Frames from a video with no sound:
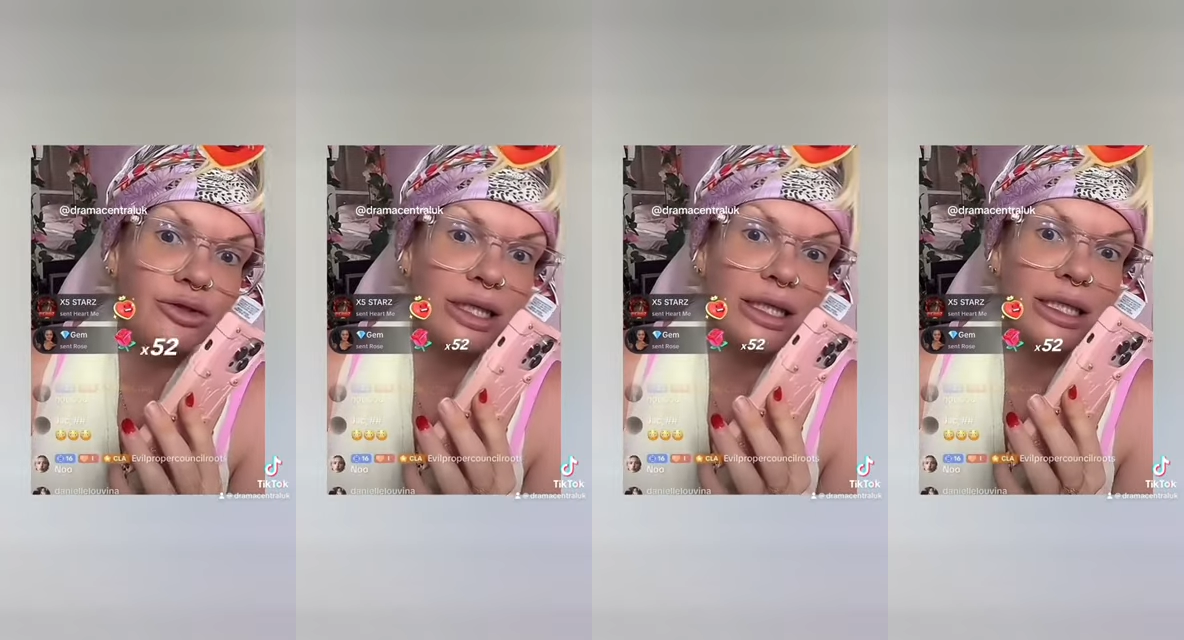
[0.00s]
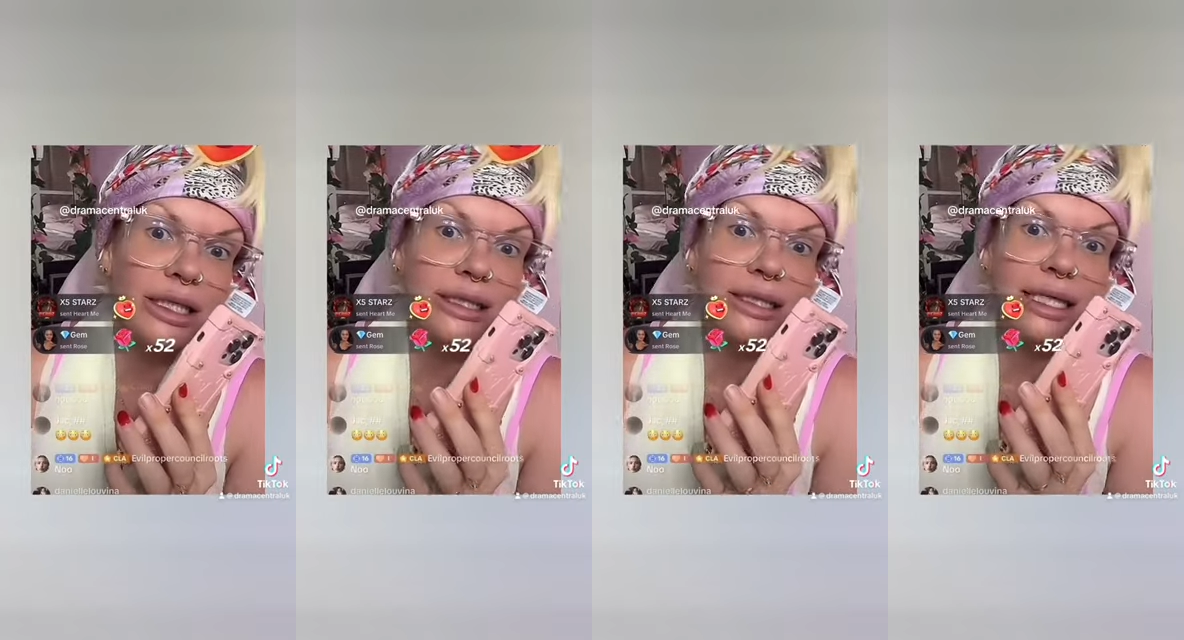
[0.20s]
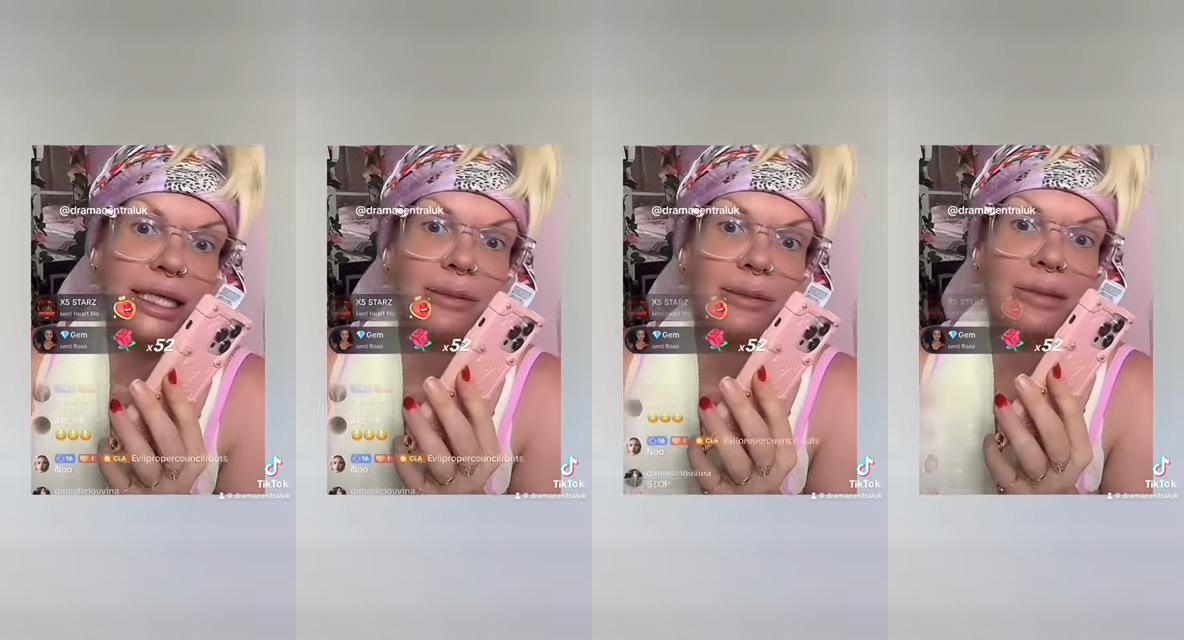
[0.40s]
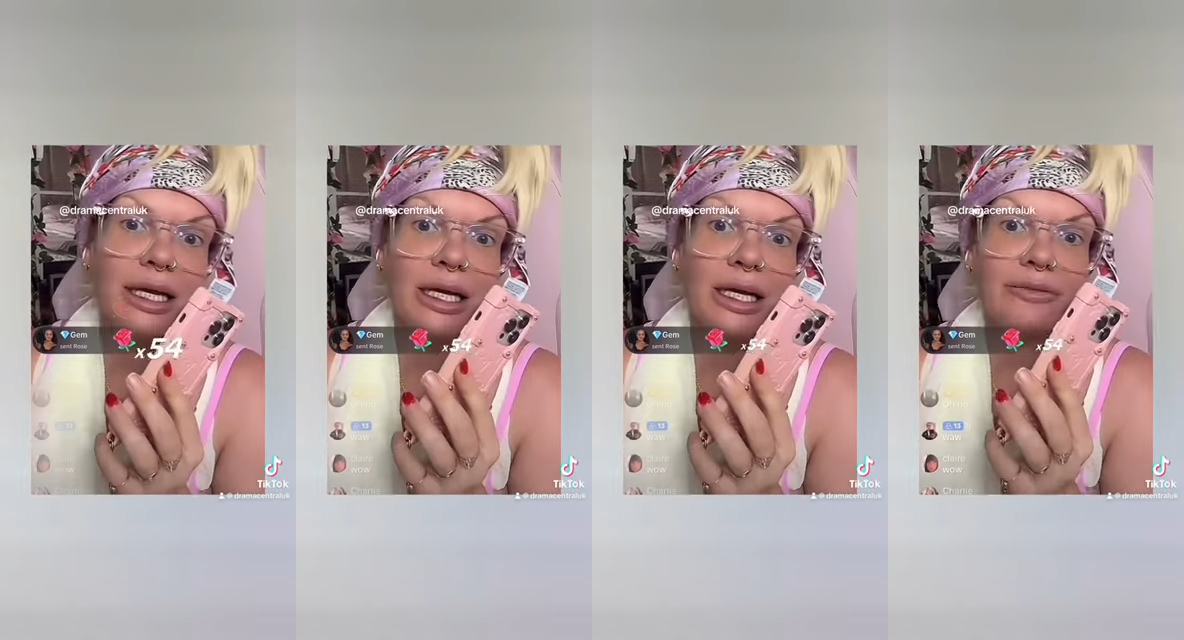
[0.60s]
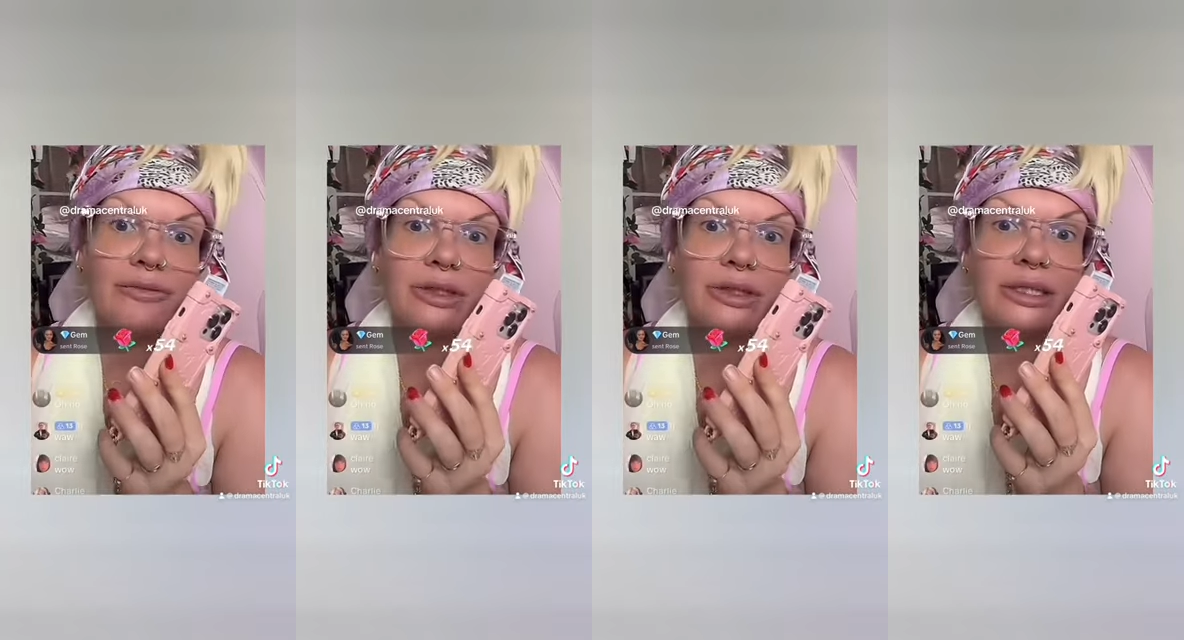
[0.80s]
drinks and I'm
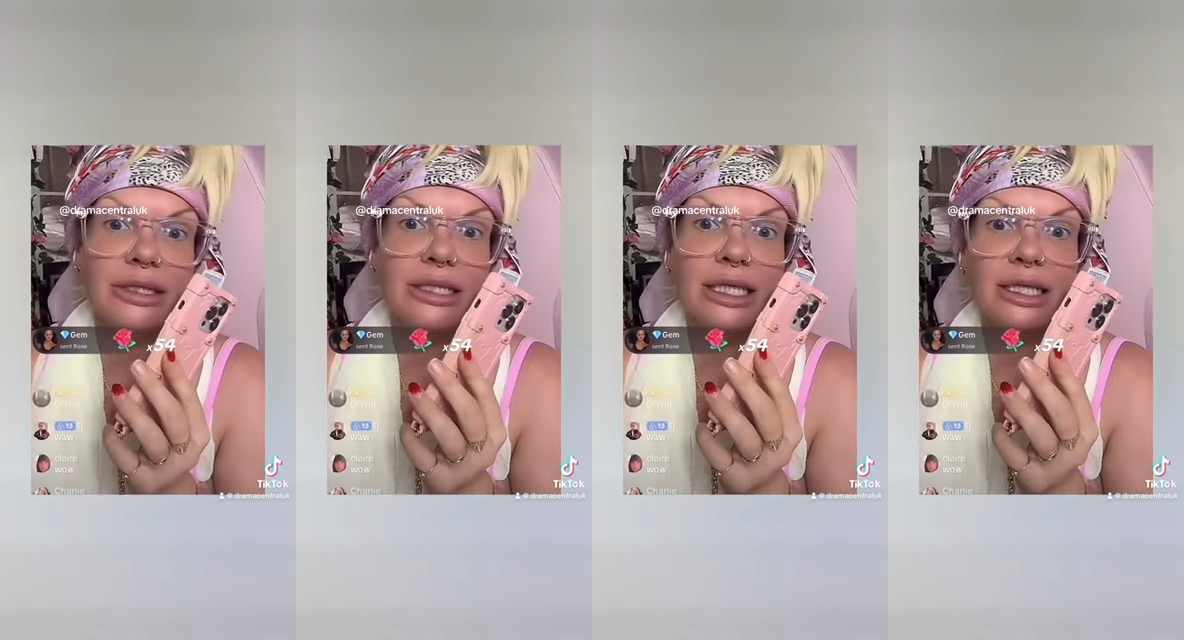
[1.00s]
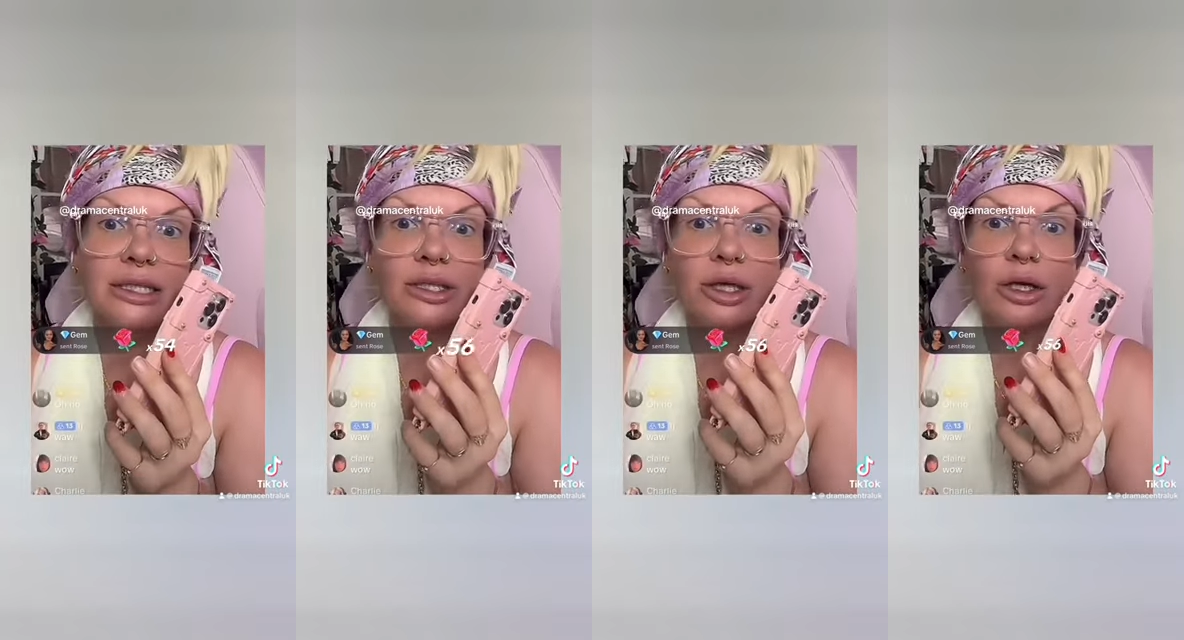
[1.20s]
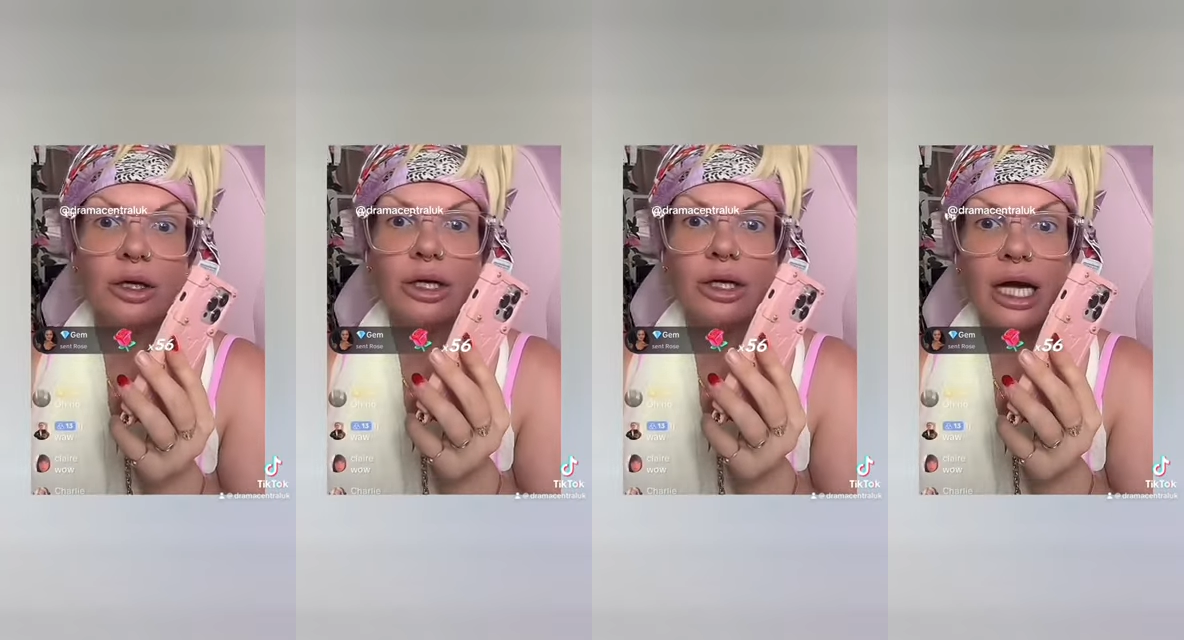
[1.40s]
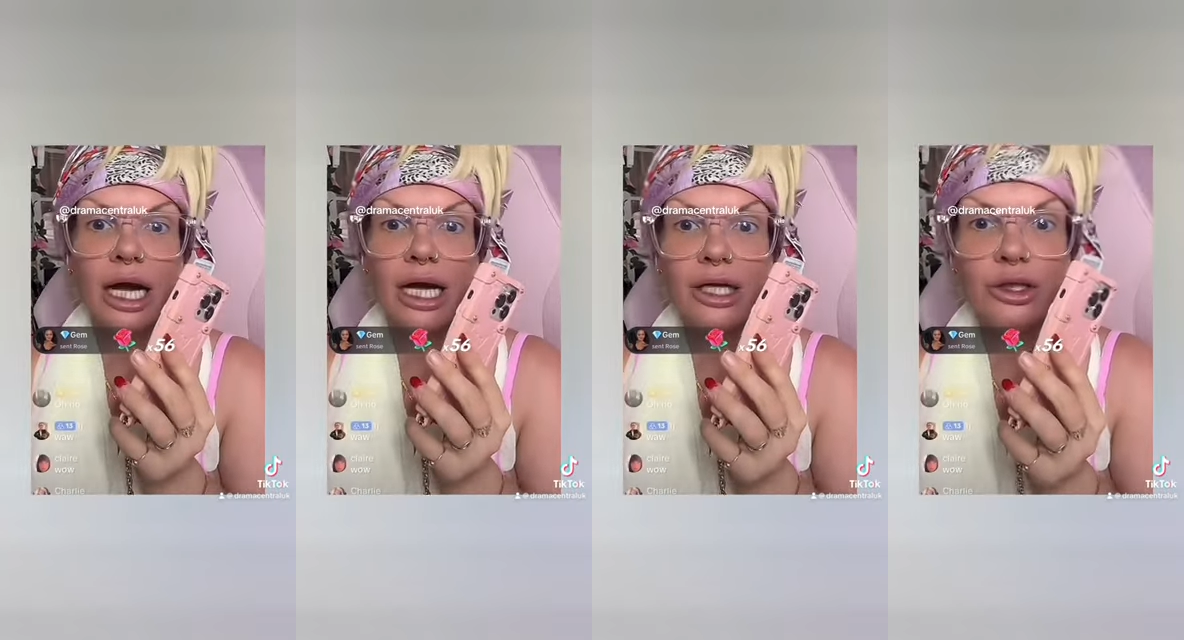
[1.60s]
live on TikTok